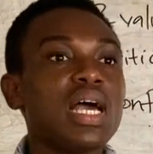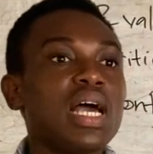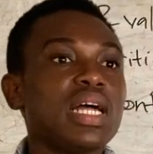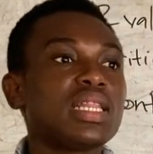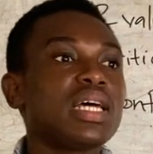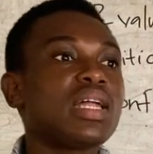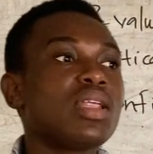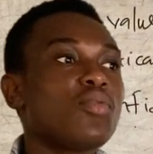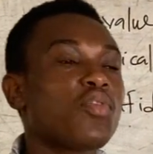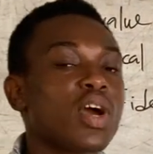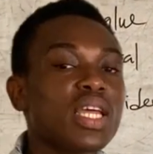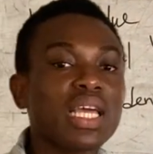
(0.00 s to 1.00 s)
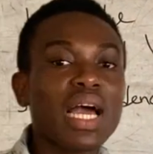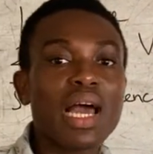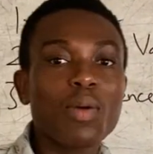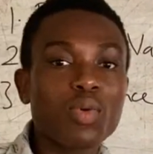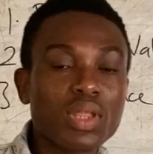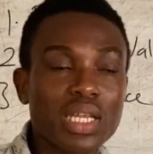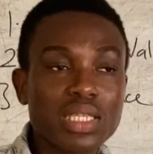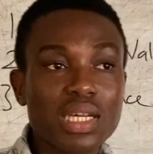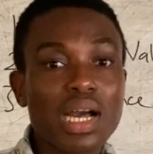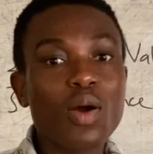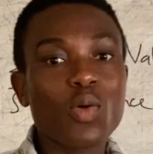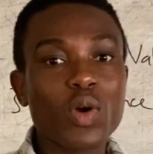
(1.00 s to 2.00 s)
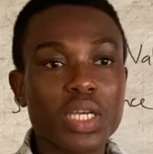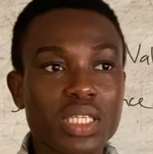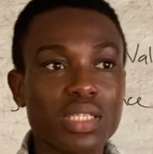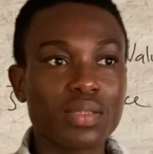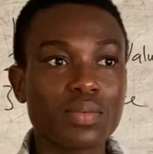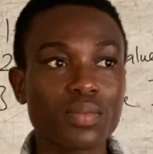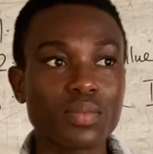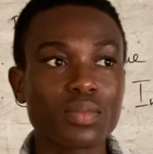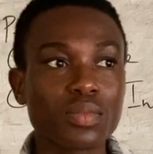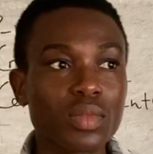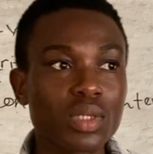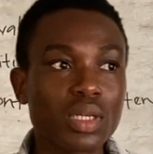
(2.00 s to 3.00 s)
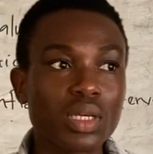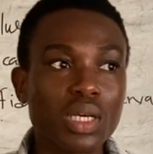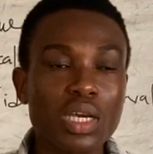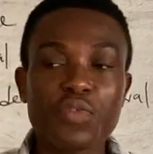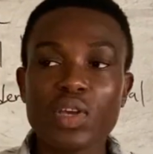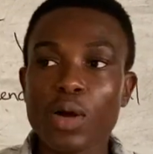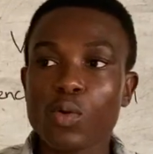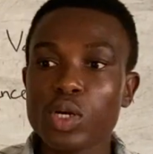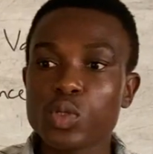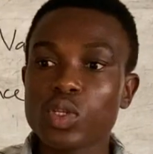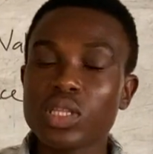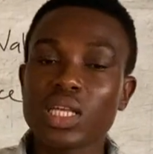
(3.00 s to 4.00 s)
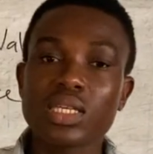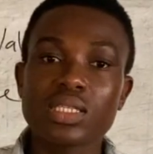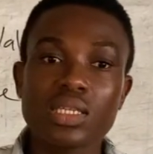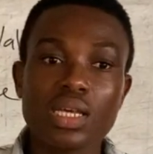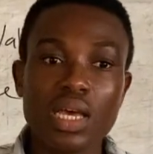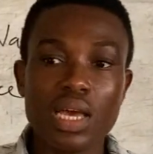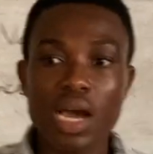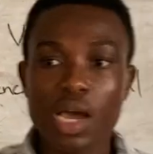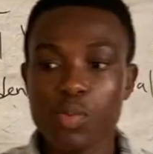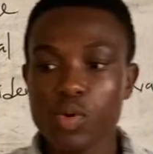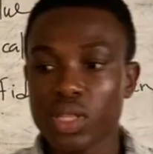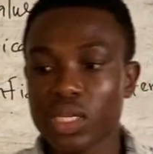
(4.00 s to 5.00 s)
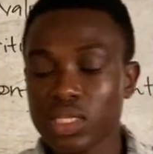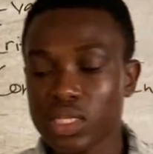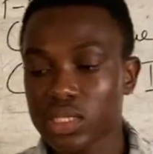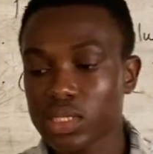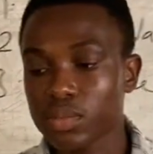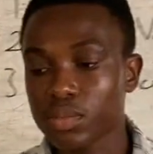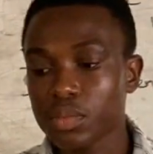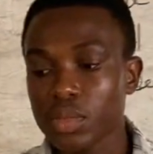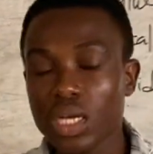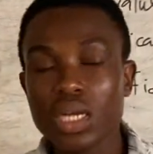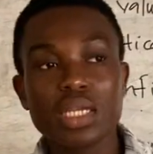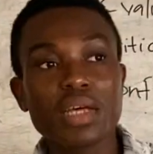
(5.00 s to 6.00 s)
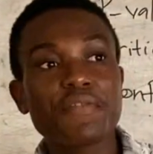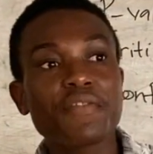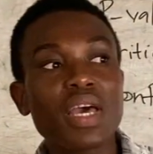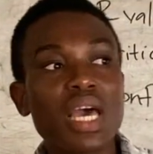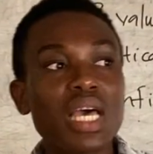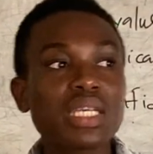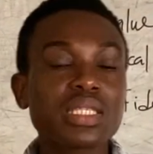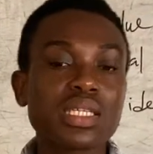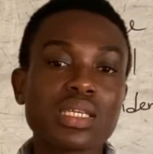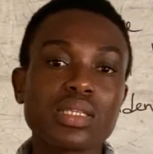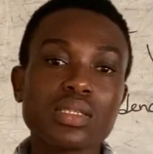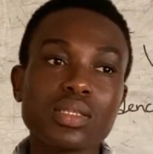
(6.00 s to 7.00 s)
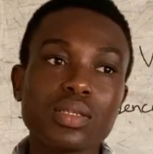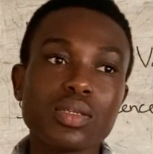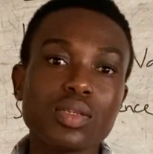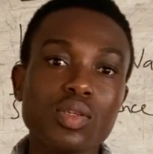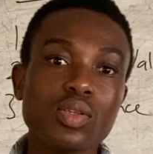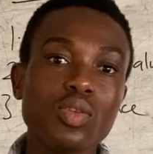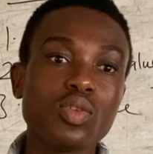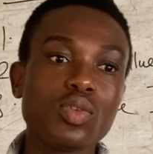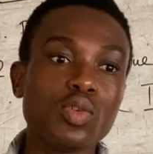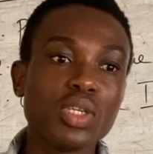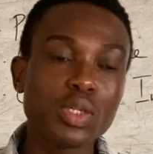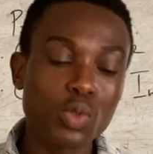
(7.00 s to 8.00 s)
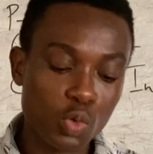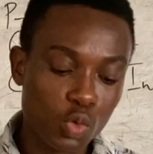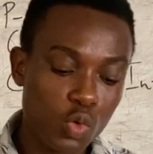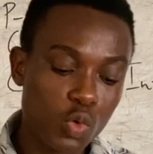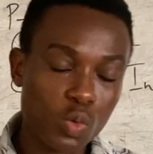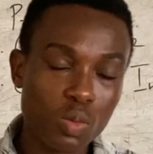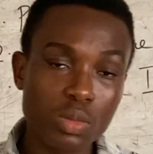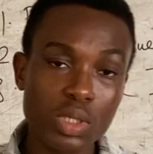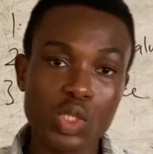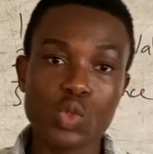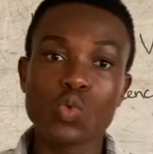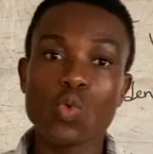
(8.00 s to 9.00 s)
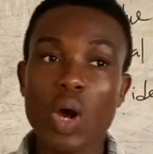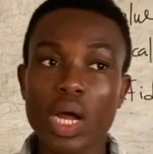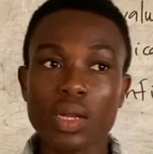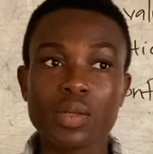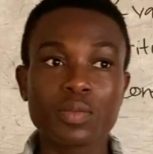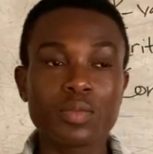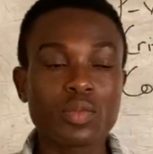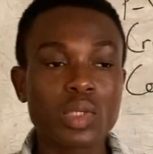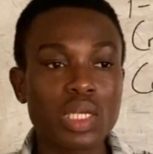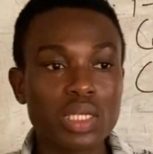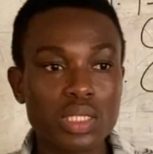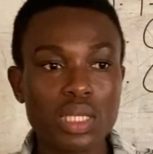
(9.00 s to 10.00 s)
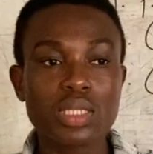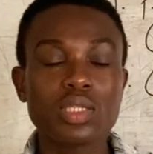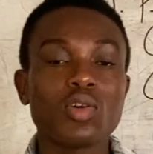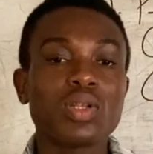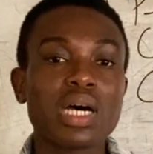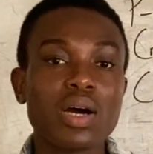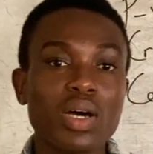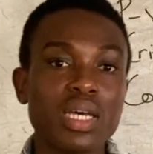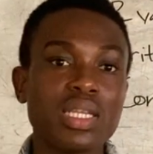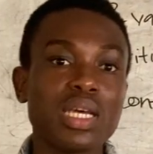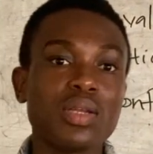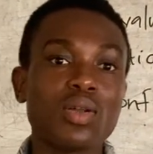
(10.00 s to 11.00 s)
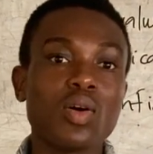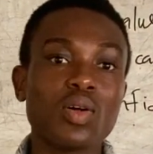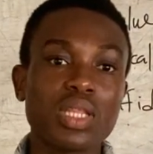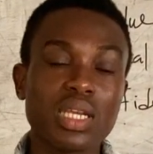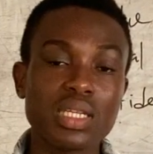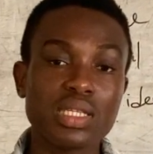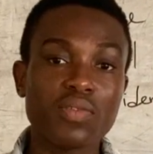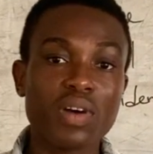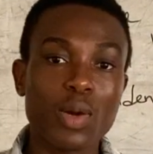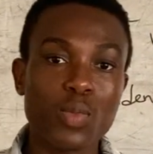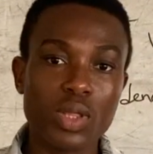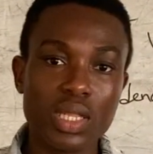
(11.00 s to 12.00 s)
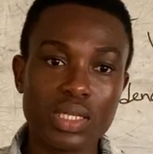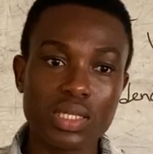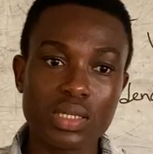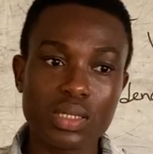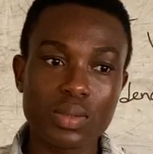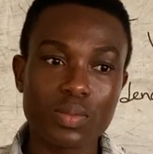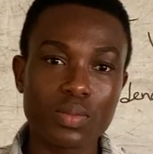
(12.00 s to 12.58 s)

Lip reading: And then for any hypothetical question, if you are going to test a hypothesis, the first thing you need to do is to, one, state your null and then alternative hypothesis.